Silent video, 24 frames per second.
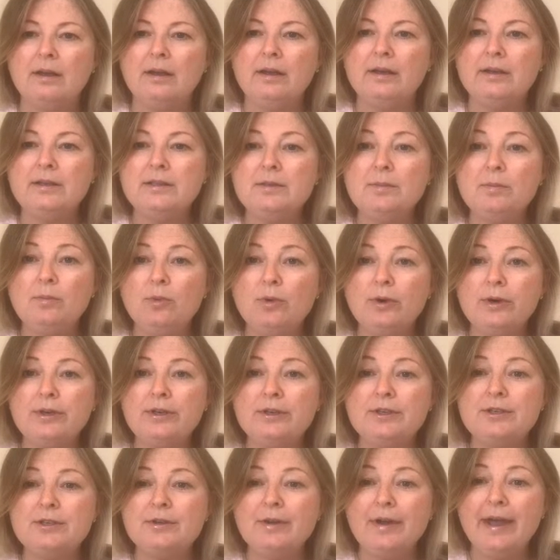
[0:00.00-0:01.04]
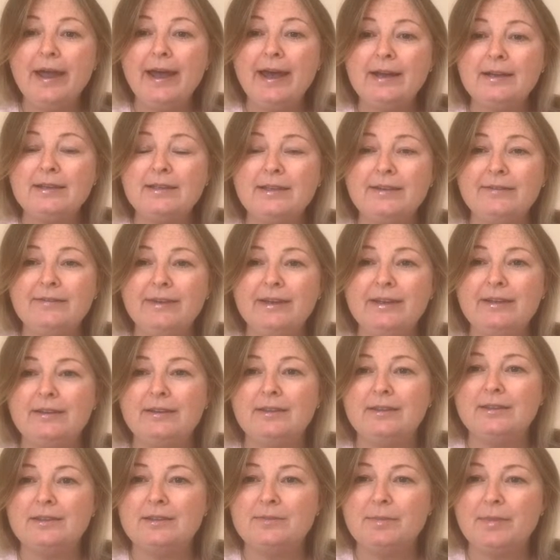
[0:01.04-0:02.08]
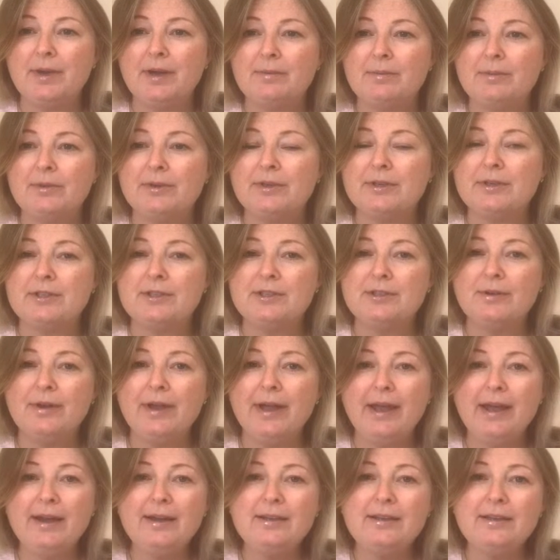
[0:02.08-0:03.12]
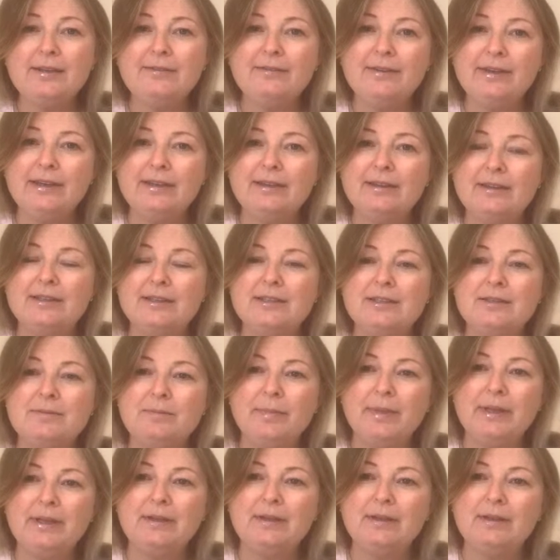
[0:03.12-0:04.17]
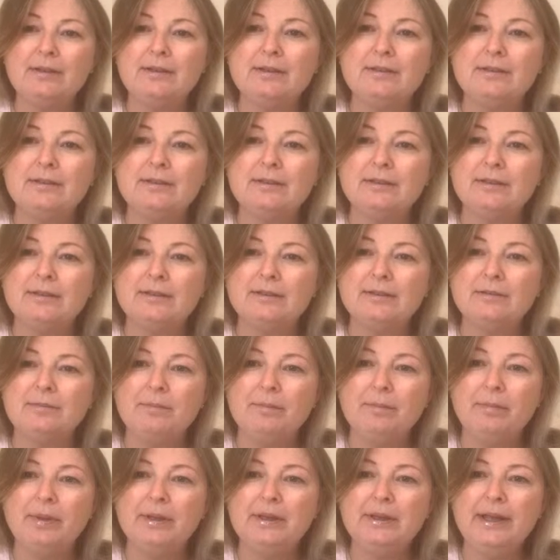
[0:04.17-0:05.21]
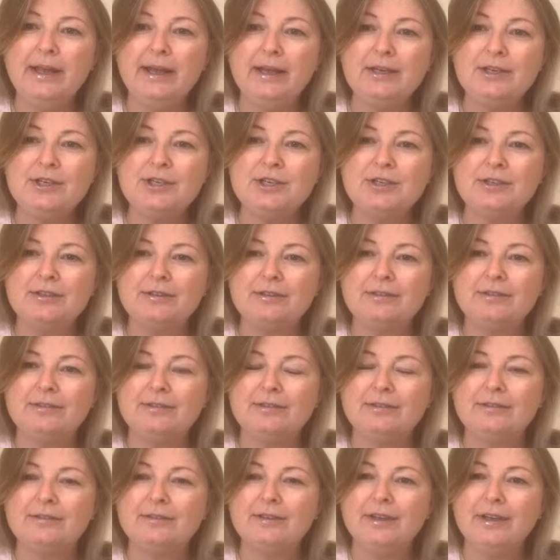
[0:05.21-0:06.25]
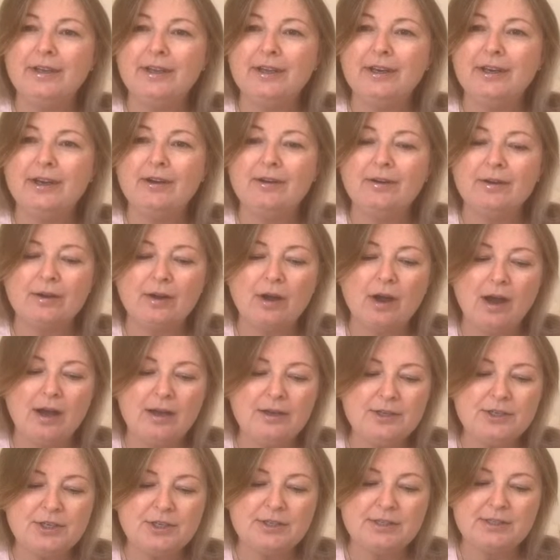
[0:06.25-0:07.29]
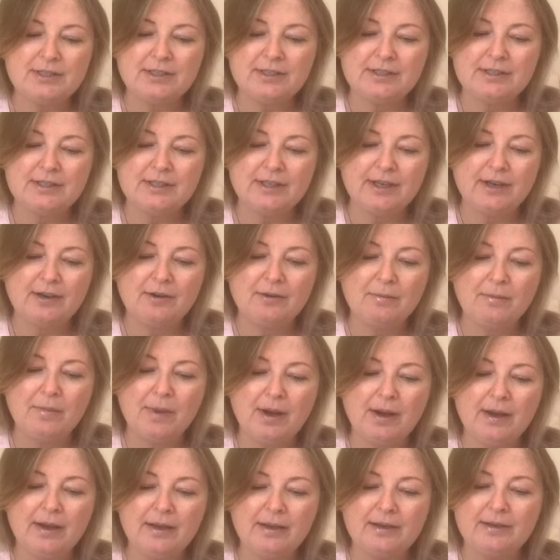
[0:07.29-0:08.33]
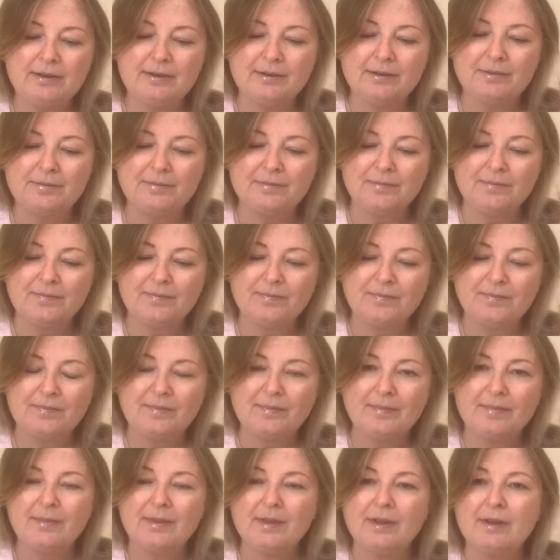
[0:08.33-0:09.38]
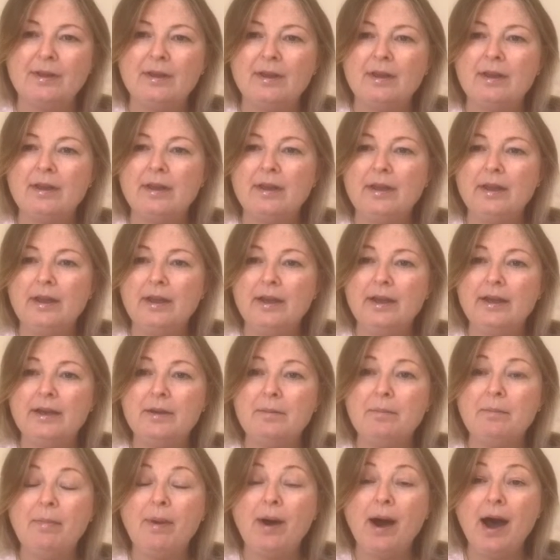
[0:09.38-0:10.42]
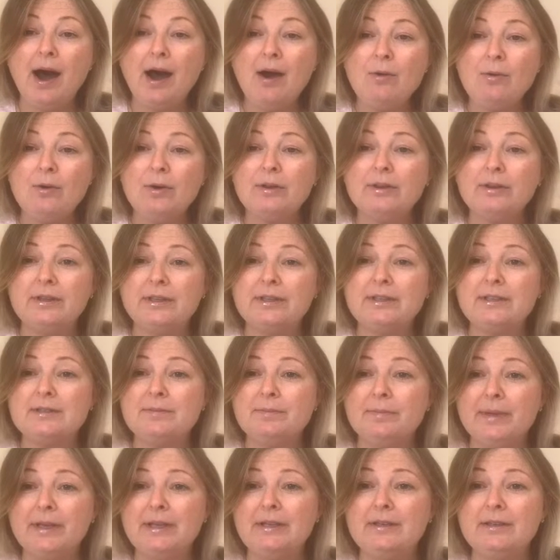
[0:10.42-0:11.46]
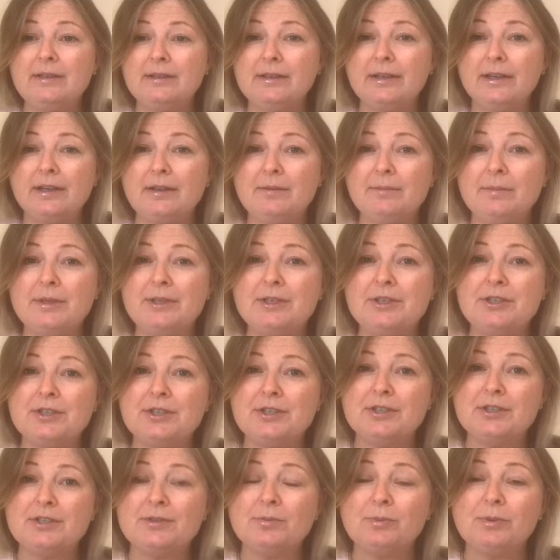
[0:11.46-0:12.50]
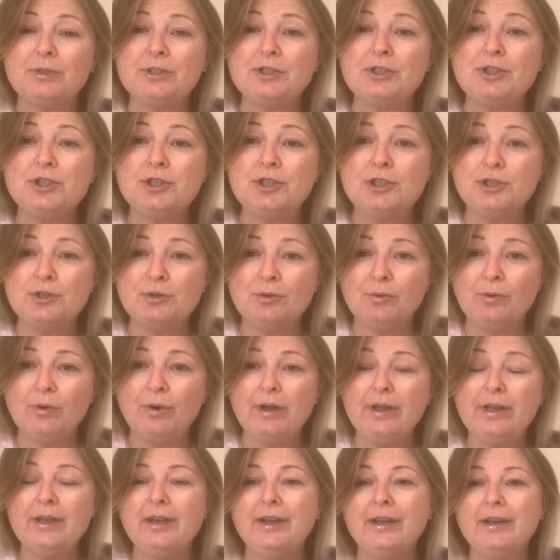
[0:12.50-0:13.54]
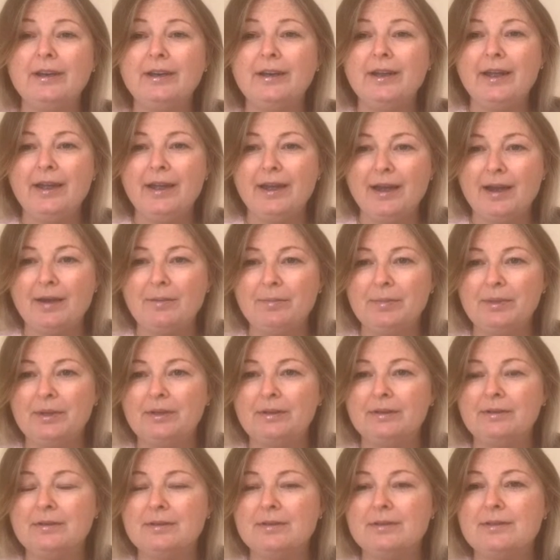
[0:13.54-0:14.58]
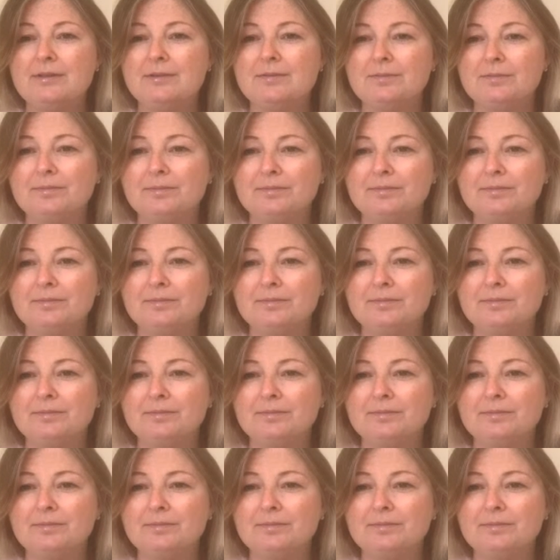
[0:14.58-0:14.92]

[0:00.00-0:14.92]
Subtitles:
It is important to activate these memories, to activate this mental potential in our consciousness, in our mind, and empower these mental images with joy and happiness.